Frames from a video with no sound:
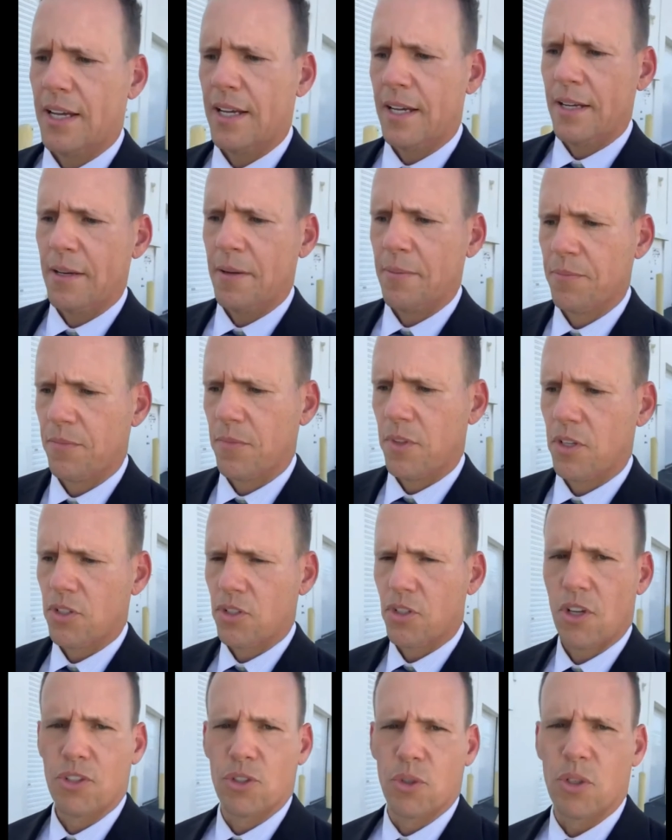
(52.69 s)

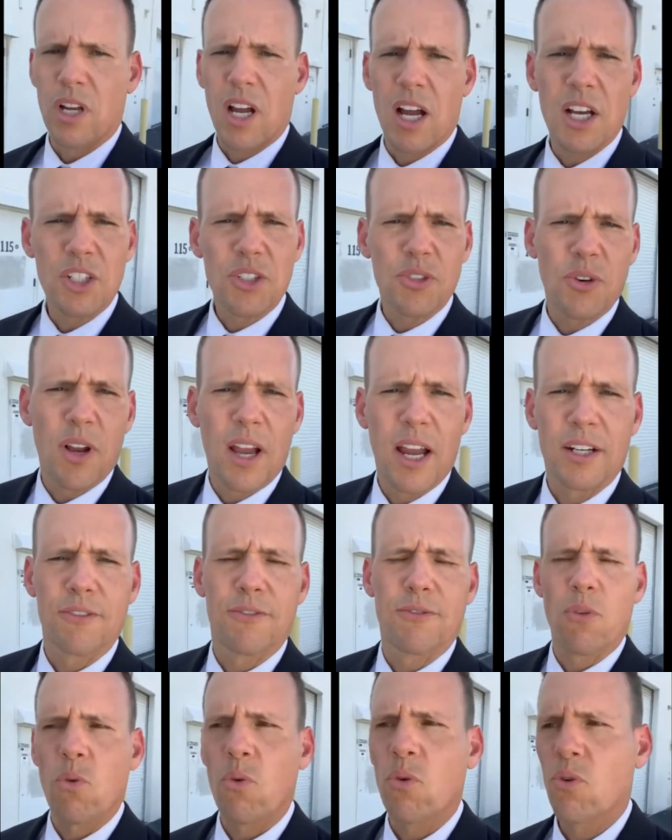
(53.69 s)
There's also
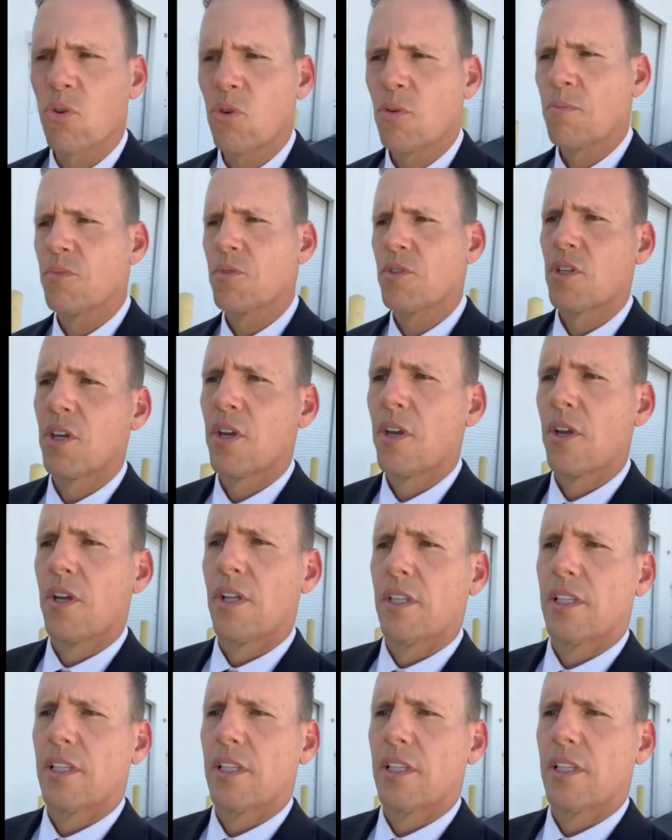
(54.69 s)
contract forms.